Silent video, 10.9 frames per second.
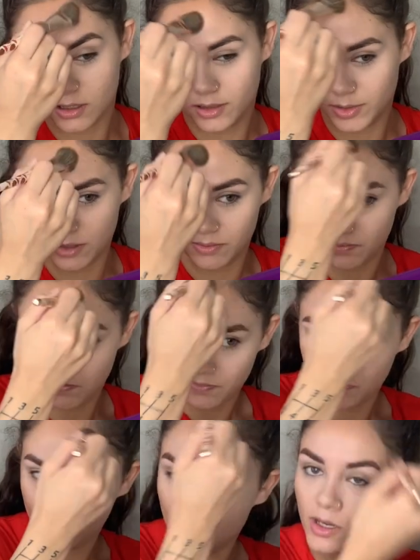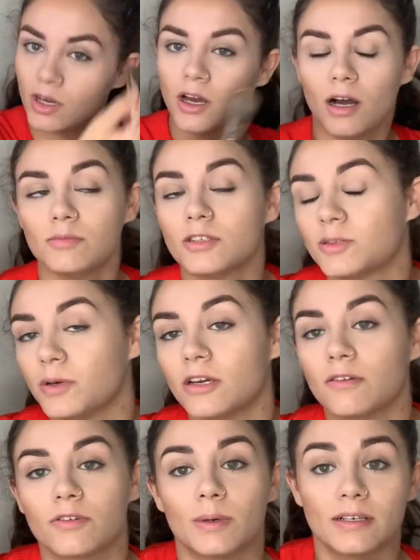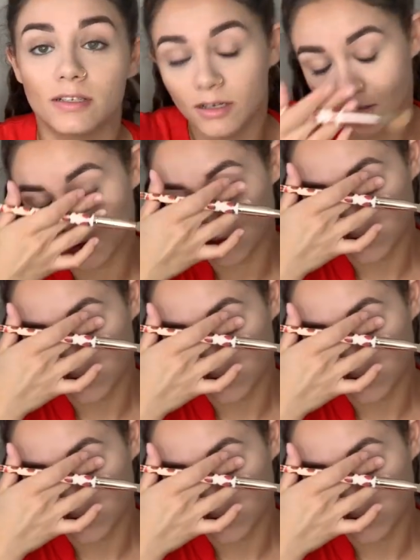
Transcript: I mean, I'm just speaking for myself.